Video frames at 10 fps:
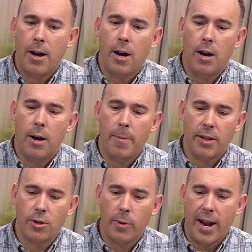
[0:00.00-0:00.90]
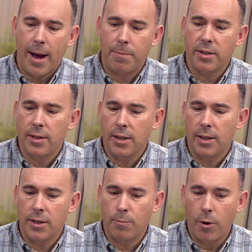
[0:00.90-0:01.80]
Um, and so what happens
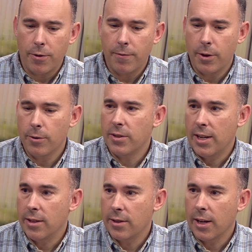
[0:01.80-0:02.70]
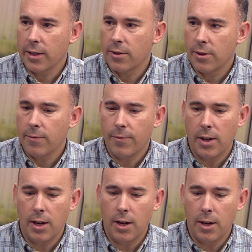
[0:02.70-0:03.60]
is both of those insects
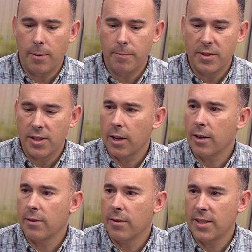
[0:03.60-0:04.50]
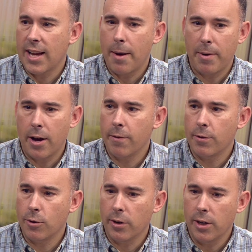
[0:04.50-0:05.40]
um, suck the sap out of the
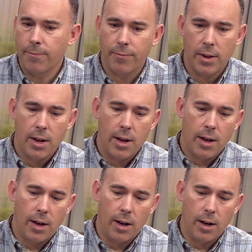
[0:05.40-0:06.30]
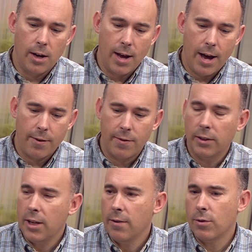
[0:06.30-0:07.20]
tree, mm-hmm. uh, out of the
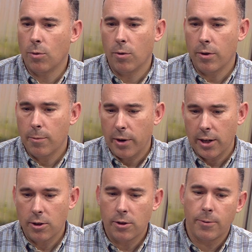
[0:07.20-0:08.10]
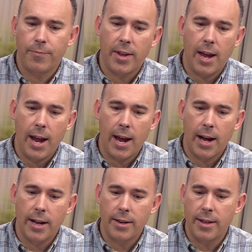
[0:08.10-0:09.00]
leaves or the branches.
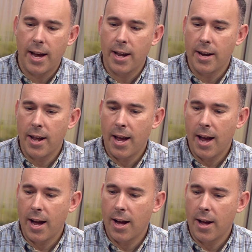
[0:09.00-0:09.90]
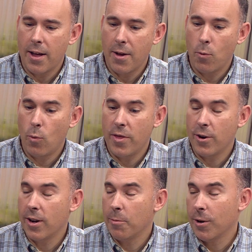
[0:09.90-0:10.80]
And then uh, when they're
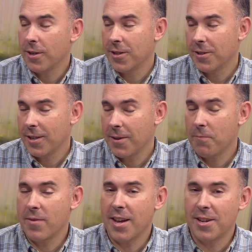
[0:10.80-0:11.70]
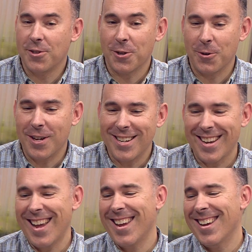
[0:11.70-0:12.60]
done processing it, they secrete
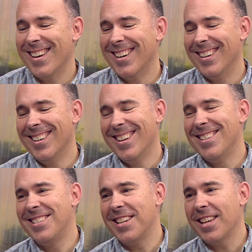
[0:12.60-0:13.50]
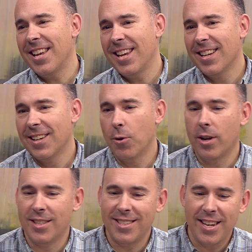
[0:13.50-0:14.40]
a right. uh, sticky, well,
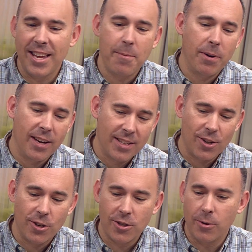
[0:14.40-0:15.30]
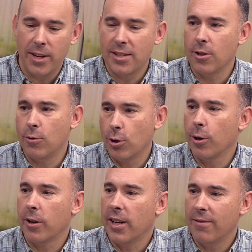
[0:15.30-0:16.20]
it's sticky, but it's also, it's a
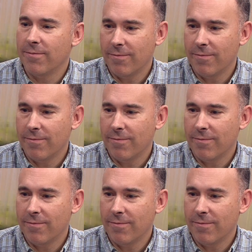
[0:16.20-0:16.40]
sugary